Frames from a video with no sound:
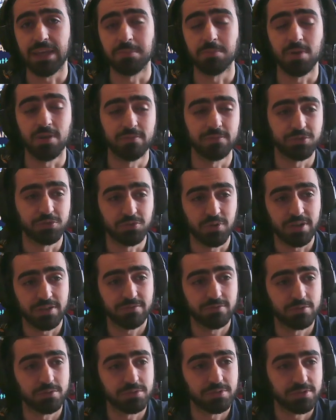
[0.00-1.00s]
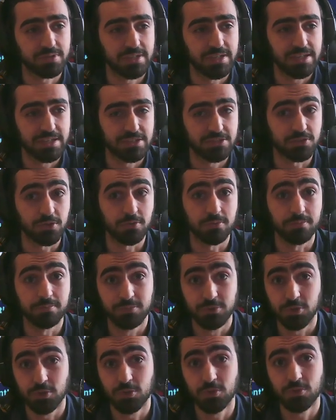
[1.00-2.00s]
Marvel Strike Force. So
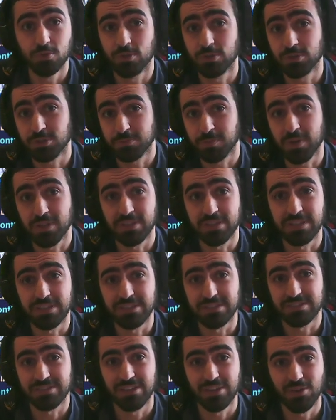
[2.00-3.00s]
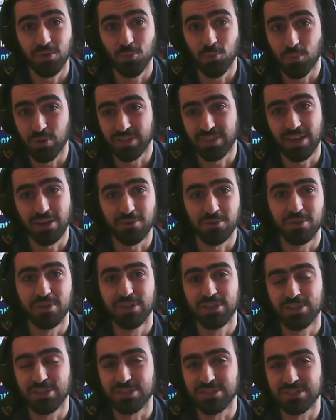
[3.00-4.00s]
do not spend these without
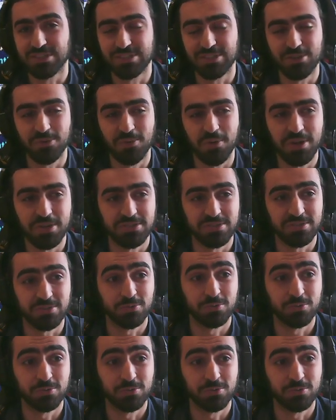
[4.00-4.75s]
consideration,